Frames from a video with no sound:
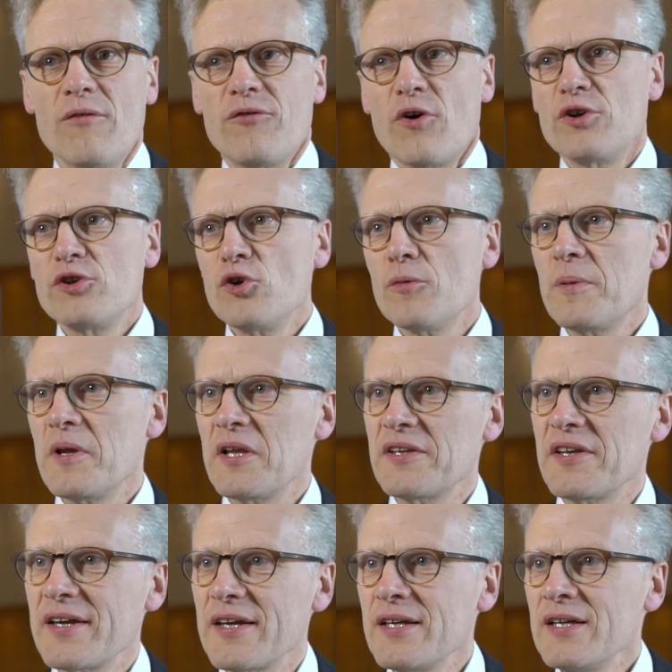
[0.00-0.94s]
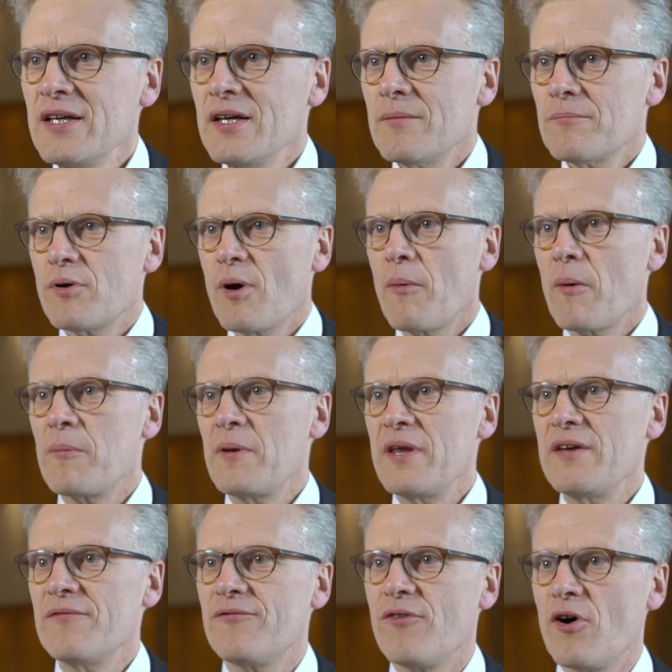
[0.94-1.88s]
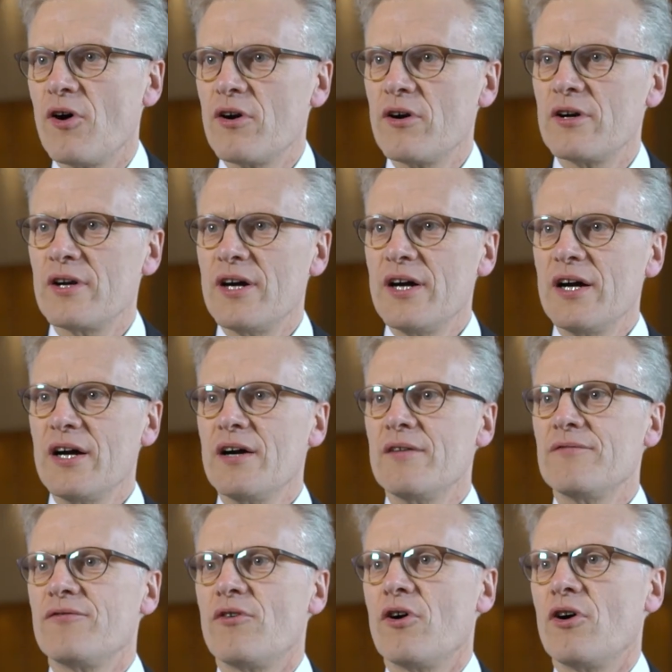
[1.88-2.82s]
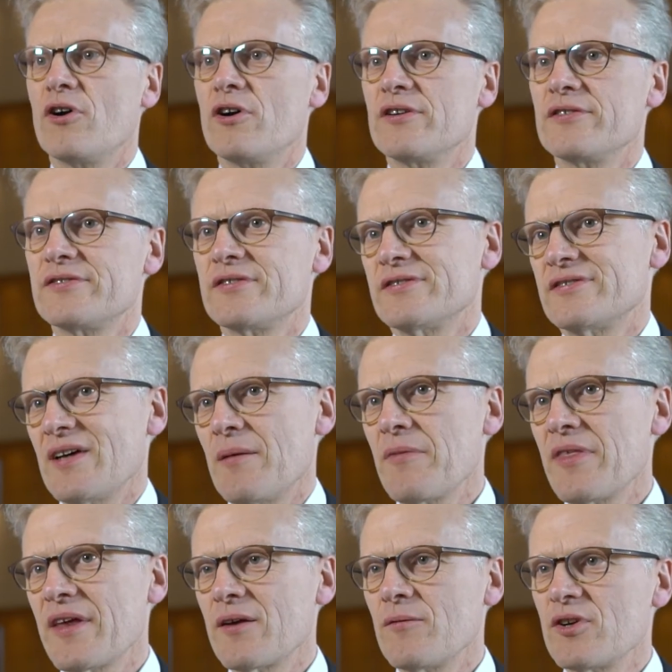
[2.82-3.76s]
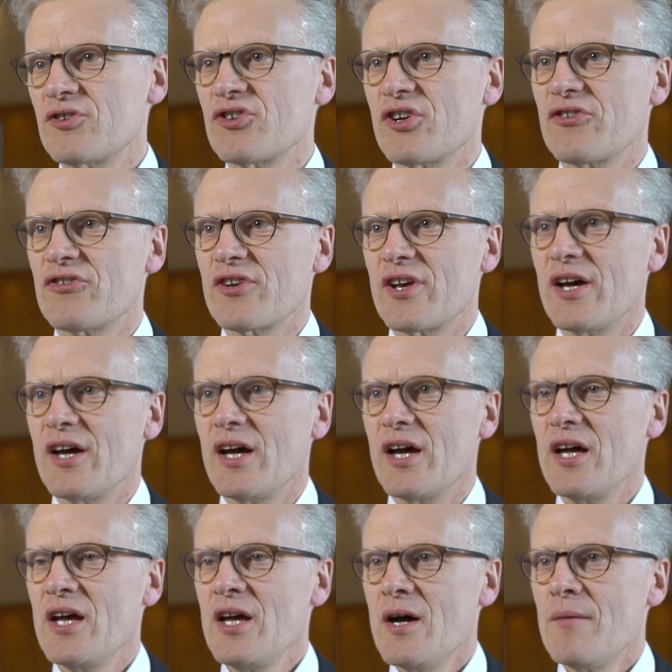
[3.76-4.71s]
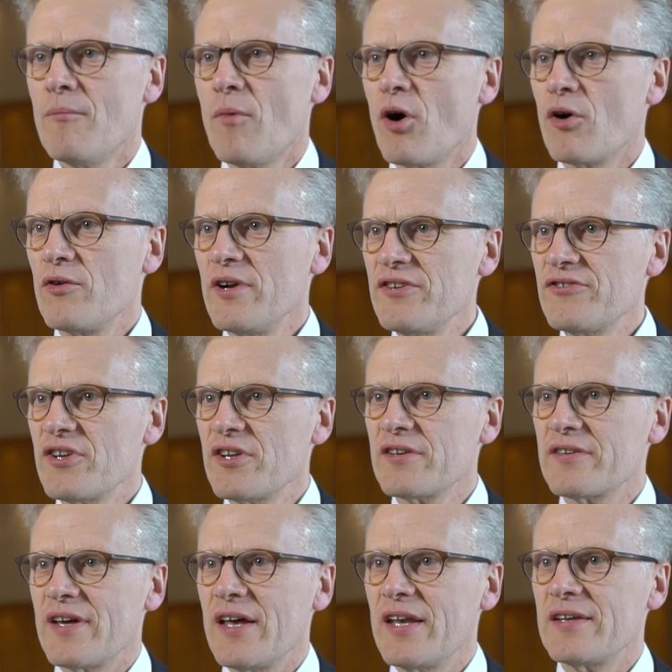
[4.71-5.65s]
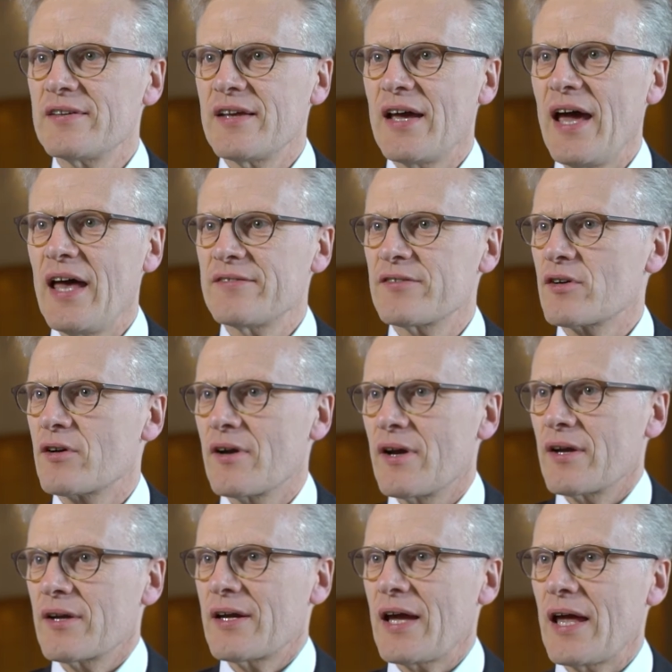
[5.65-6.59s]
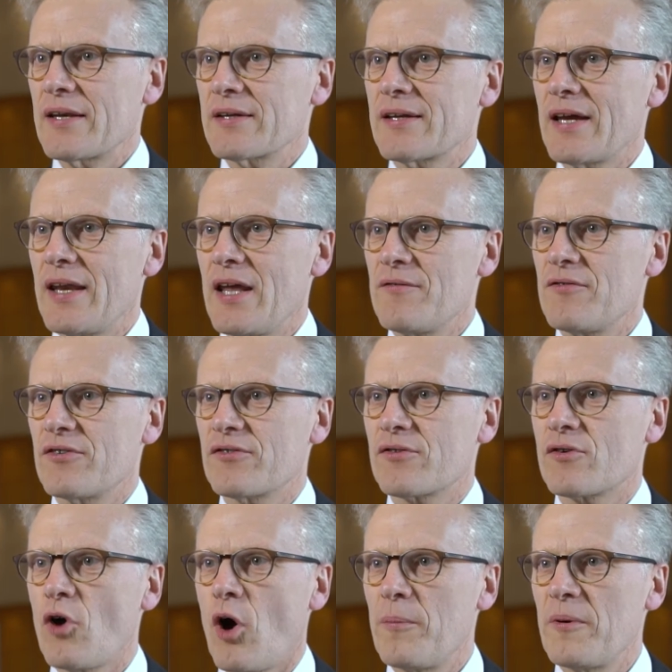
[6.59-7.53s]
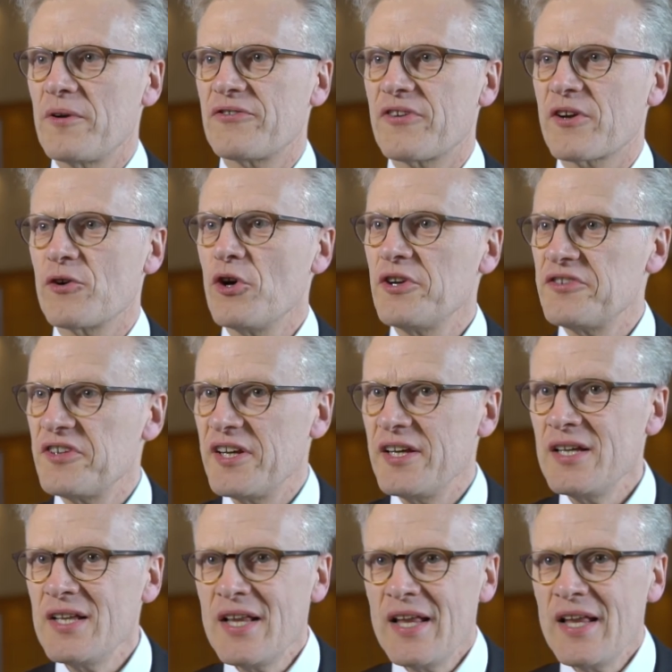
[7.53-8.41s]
new building. Probably for something which is more recent and can have a corporate security.